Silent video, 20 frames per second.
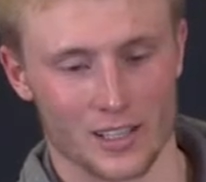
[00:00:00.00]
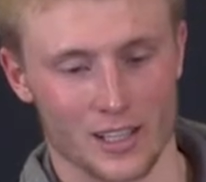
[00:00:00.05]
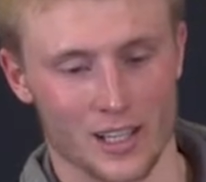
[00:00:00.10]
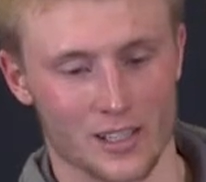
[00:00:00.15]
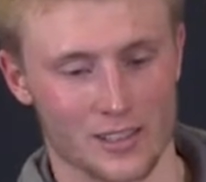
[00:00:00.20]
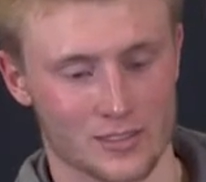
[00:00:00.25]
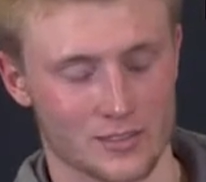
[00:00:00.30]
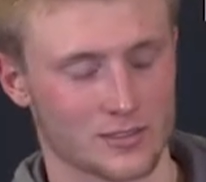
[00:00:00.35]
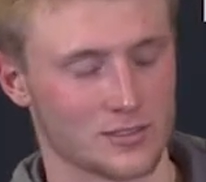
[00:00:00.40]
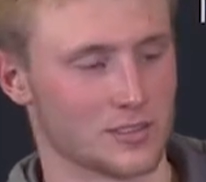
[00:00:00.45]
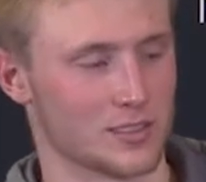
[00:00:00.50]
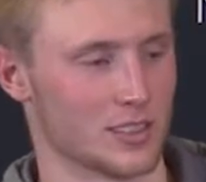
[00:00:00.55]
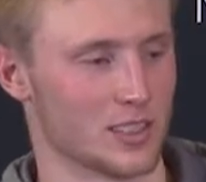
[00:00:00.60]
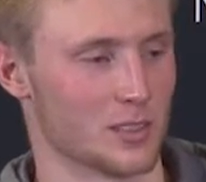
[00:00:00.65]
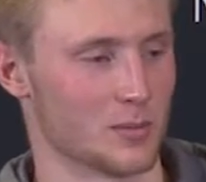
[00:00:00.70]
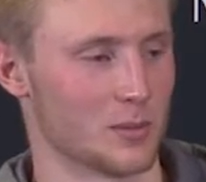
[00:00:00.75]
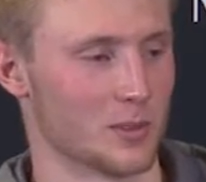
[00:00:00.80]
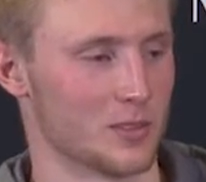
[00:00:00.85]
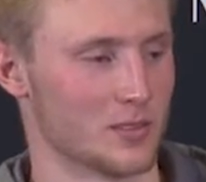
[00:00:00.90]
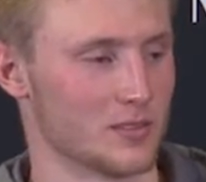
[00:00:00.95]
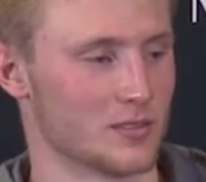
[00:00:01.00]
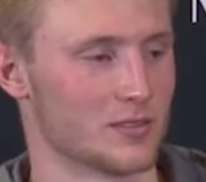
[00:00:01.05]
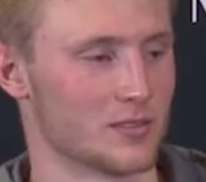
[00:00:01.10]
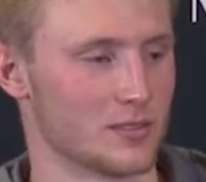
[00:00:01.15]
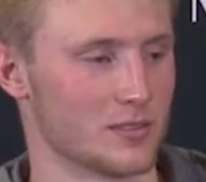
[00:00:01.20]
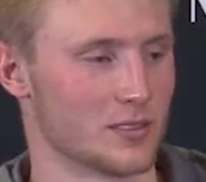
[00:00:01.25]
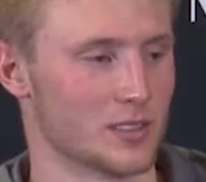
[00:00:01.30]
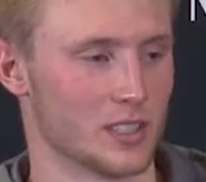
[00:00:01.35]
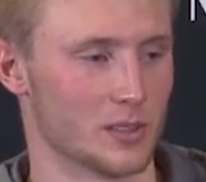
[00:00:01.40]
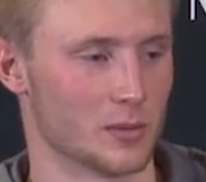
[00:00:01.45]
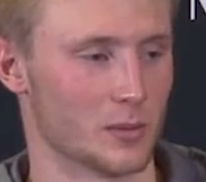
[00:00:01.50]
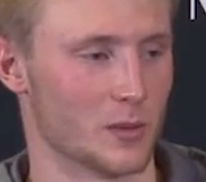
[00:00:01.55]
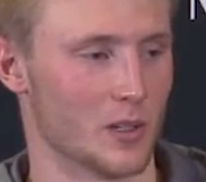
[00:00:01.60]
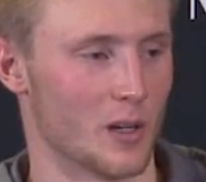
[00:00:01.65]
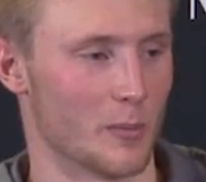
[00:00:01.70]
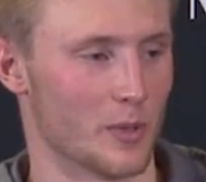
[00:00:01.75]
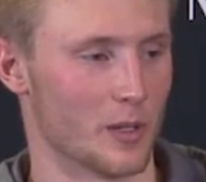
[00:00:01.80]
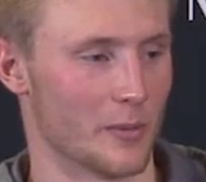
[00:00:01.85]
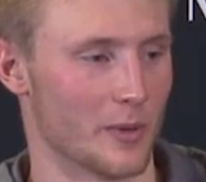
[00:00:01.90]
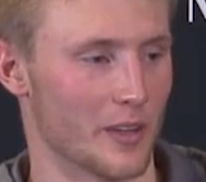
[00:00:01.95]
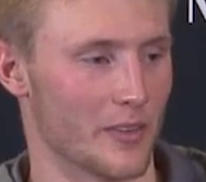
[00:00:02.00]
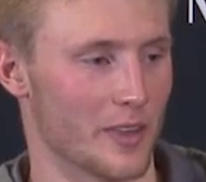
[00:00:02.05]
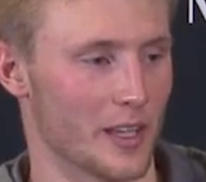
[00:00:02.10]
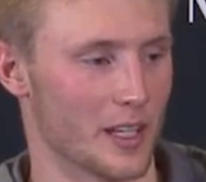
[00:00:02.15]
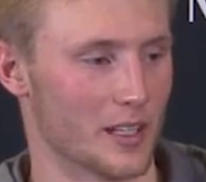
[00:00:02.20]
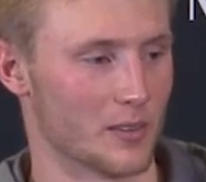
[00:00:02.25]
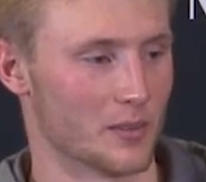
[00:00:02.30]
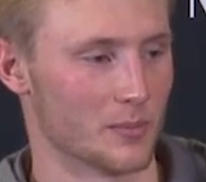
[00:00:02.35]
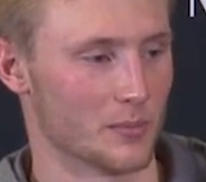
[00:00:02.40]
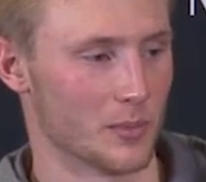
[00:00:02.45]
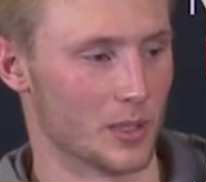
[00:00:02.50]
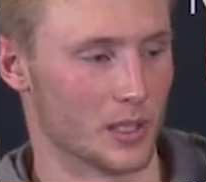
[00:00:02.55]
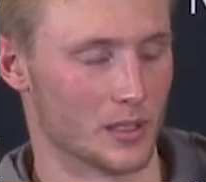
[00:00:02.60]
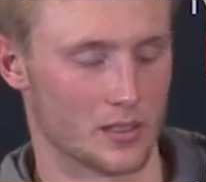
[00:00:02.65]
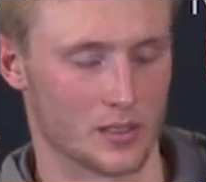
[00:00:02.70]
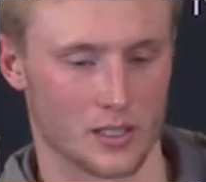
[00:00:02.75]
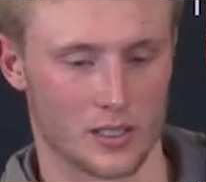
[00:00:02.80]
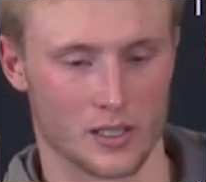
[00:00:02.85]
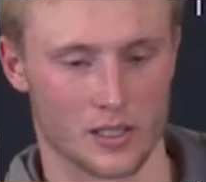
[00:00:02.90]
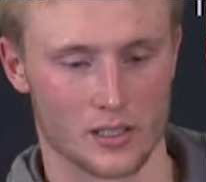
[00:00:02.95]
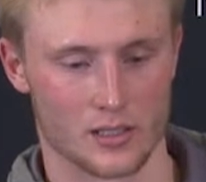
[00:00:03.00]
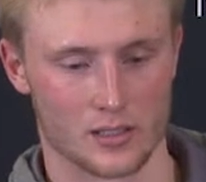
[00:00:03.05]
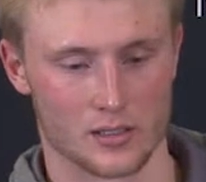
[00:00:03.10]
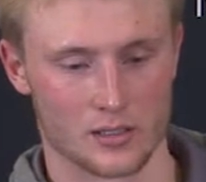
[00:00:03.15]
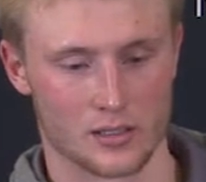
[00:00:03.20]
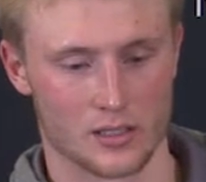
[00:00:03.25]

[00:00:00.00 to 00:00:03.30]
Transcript: yeah, he's been he's been on me about that, but. Uh,